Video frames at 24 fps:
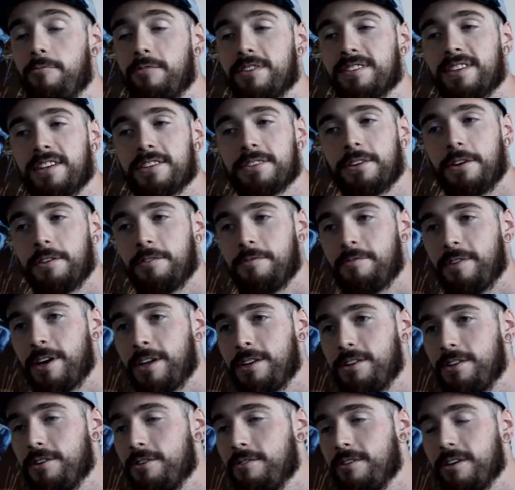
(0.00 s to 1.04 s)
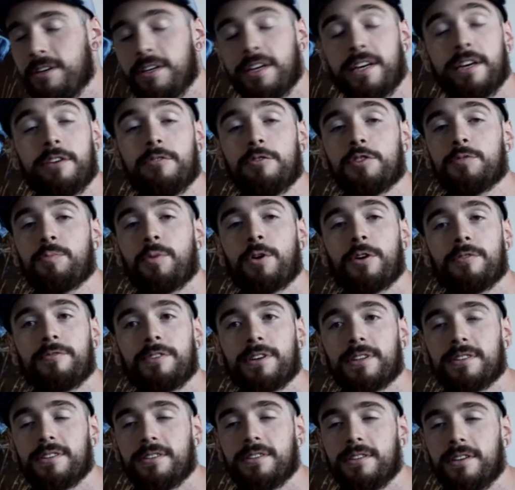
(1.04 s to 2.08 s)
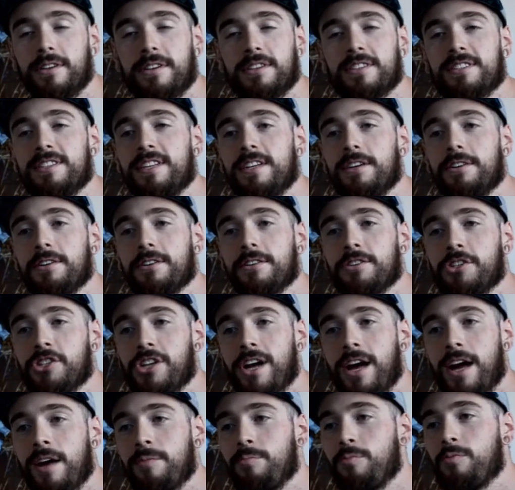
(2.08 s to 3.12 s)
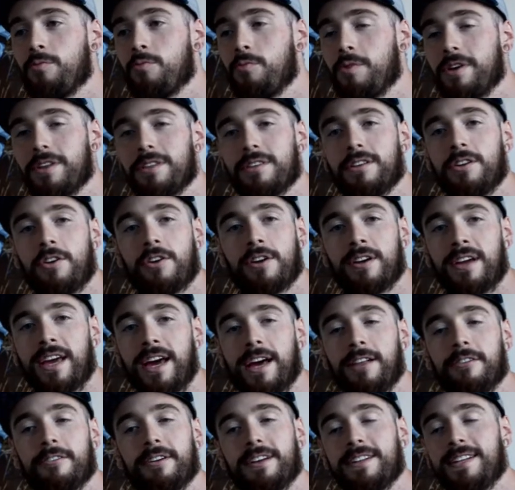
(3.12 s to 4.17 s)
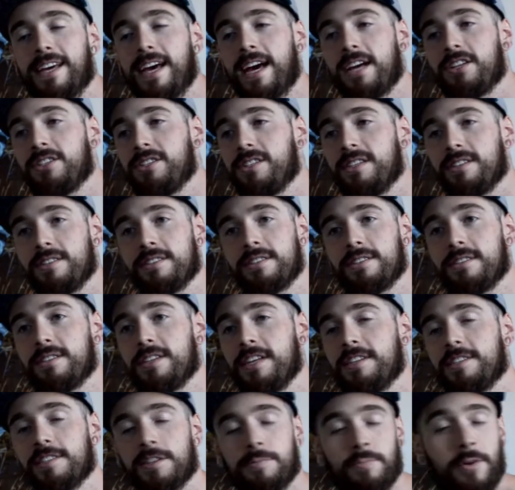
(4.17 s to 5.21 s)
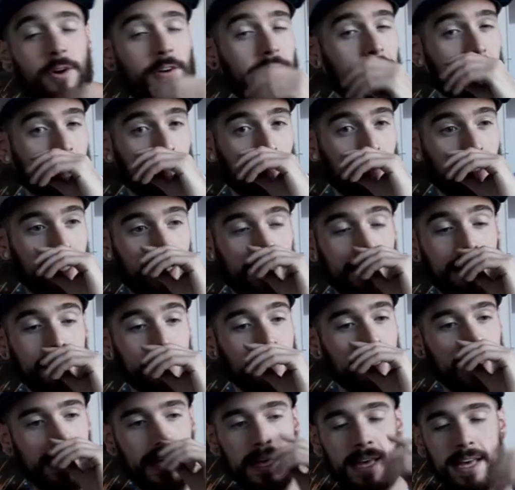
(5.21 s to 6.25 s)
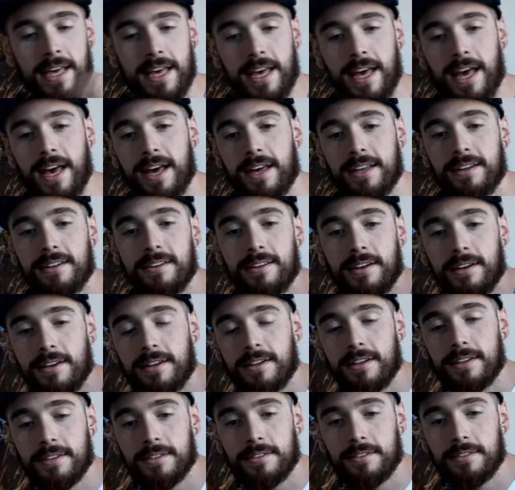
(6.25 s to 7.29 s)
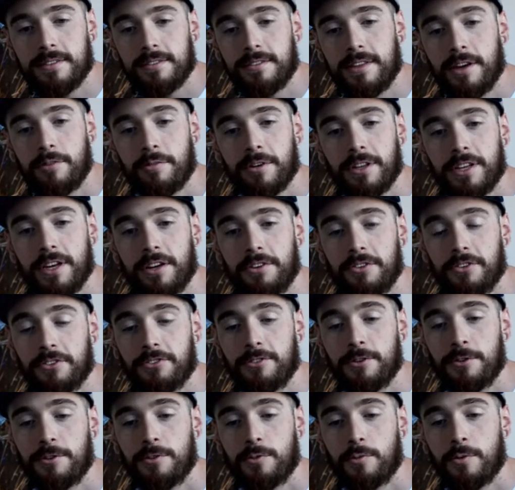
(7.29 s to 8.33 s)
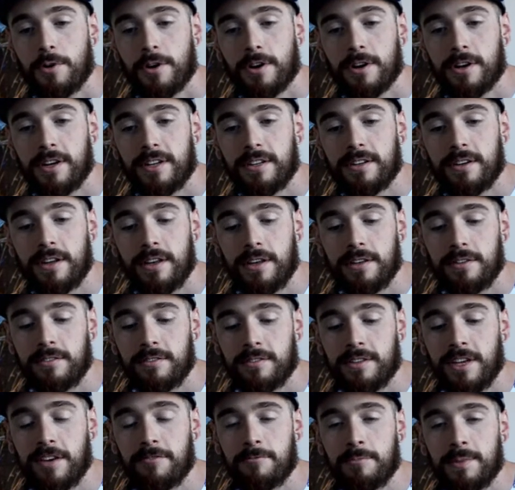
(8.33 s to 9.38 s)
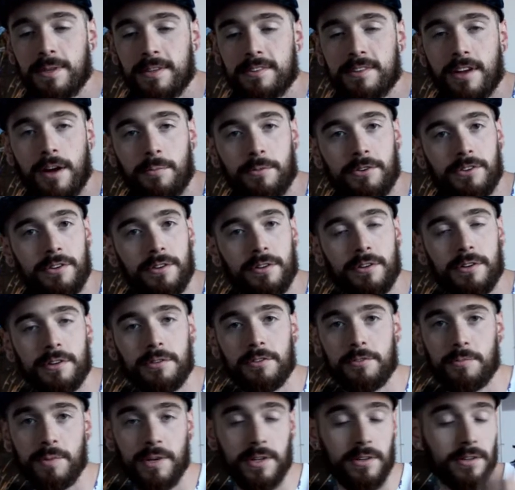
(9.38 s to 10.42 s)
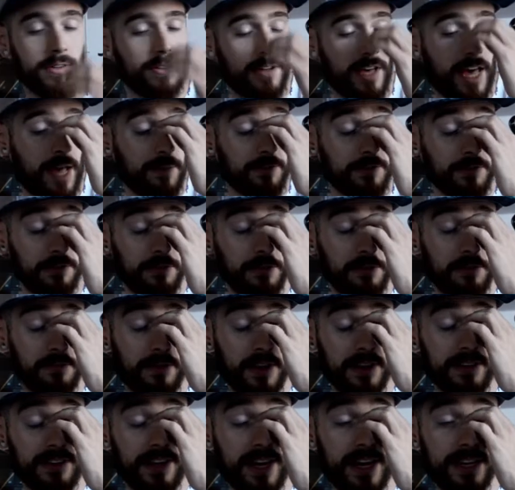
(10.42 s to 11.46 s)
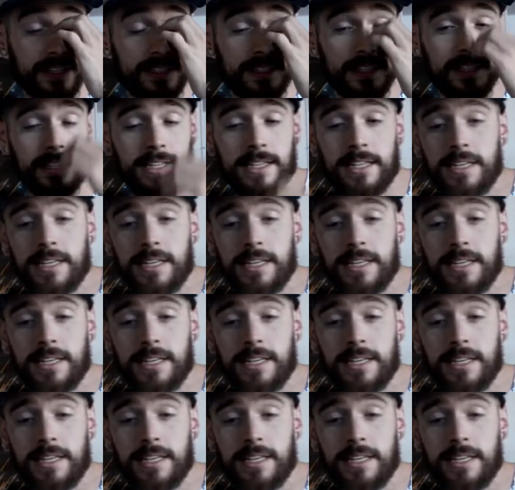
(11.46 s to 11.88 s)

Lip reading: Once I saw the venue, it was perfect. A sneaker shop with an art gallery attached. It's the perfect blend, and they really understood the work, and giving me this opportunity has been absolutely fantastic.